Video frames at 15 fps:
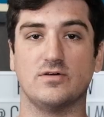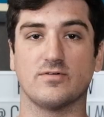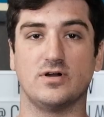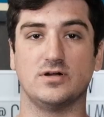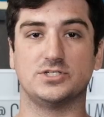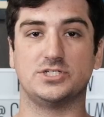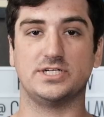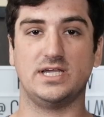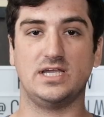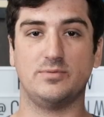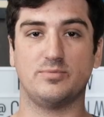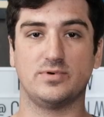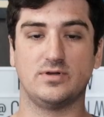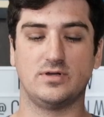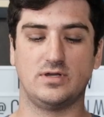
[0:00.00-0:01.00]
overall
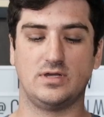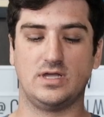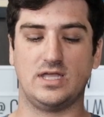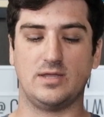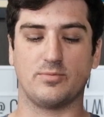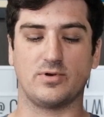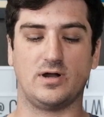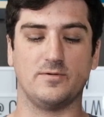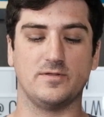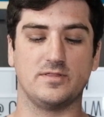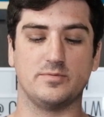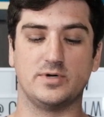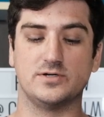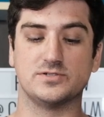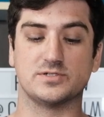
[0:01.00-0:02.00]
shape, and probably the
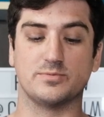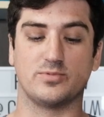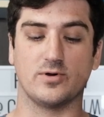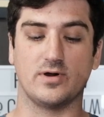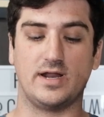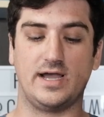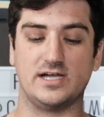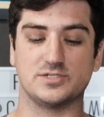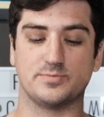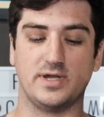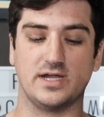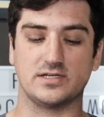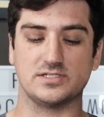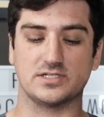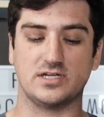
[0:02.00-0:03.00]
most important
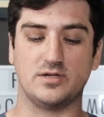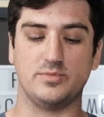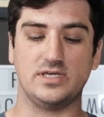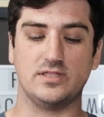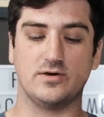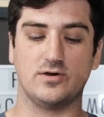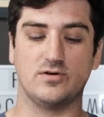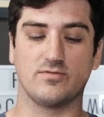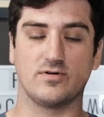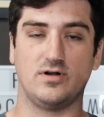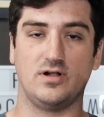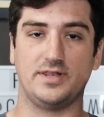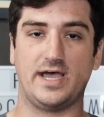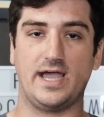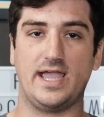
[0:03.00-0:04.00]
aspect is gonna be the
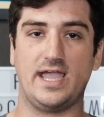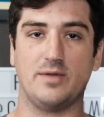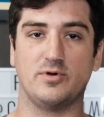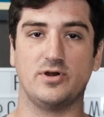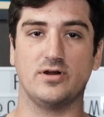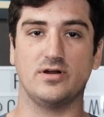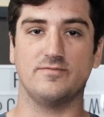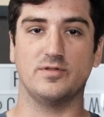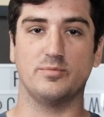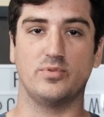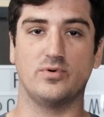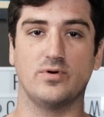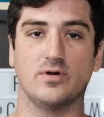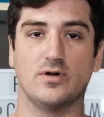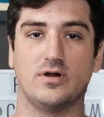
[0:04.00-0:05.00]
overall diameter of the
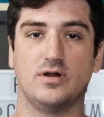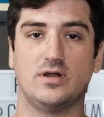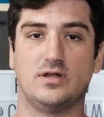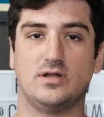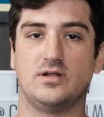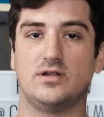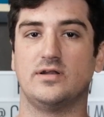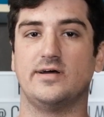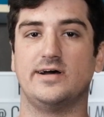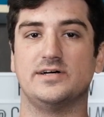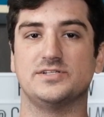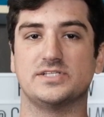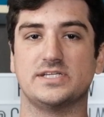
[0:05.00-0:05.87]
bore. As